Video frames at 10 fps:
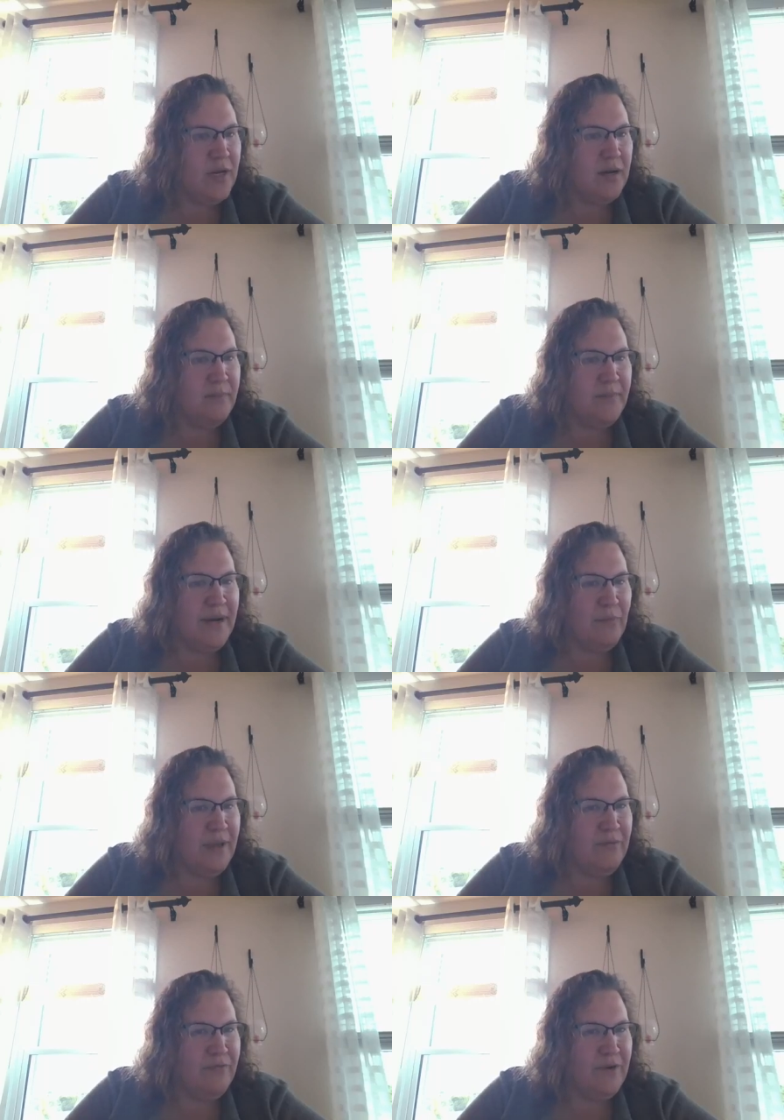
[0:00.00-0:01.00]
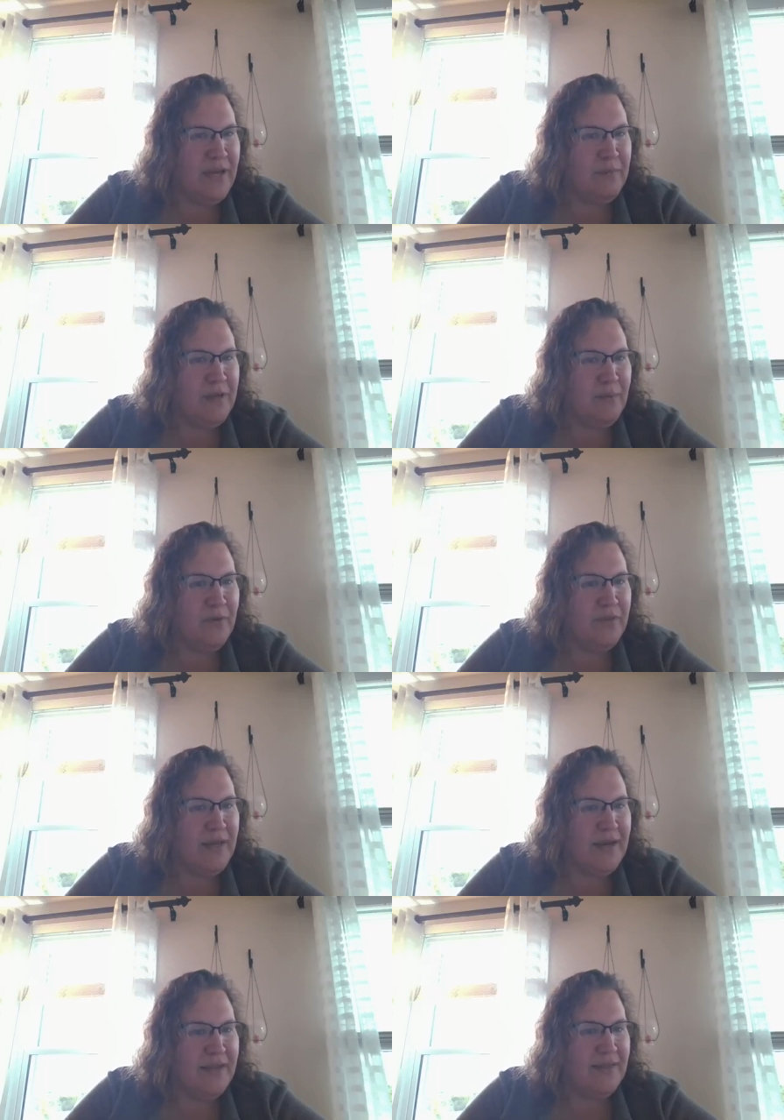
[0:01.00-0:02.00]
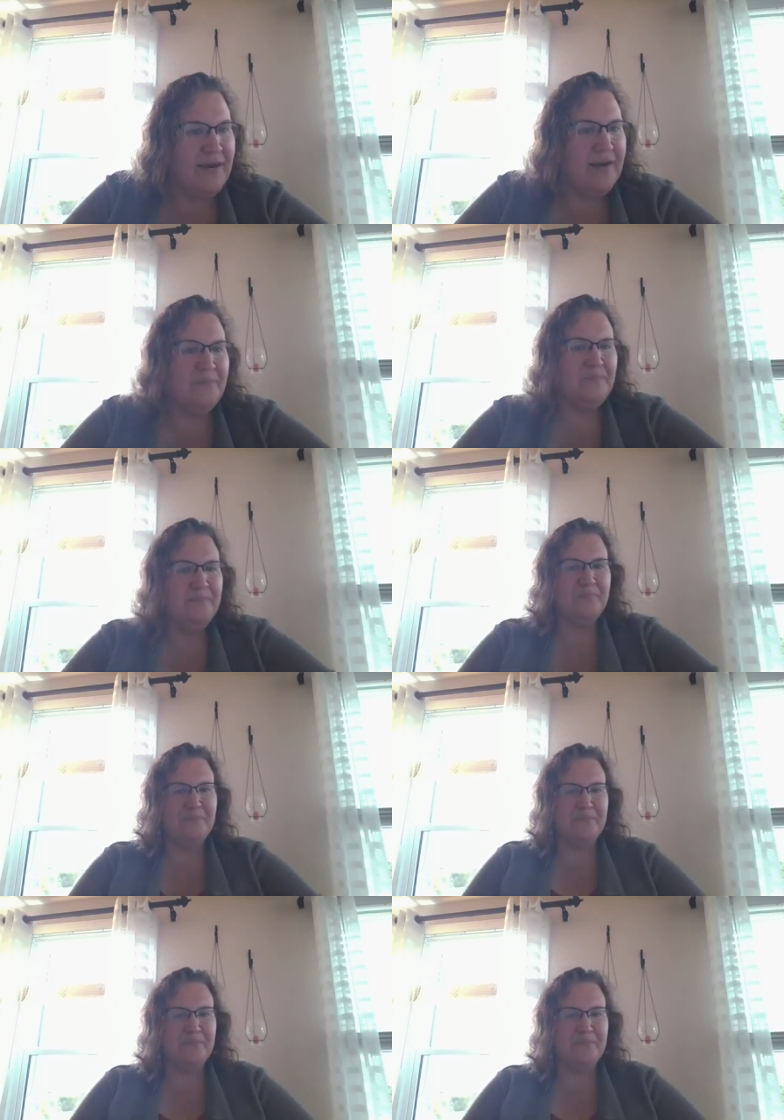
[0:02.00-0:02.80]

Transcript: Um, but I'll wait for Amy to put that in there.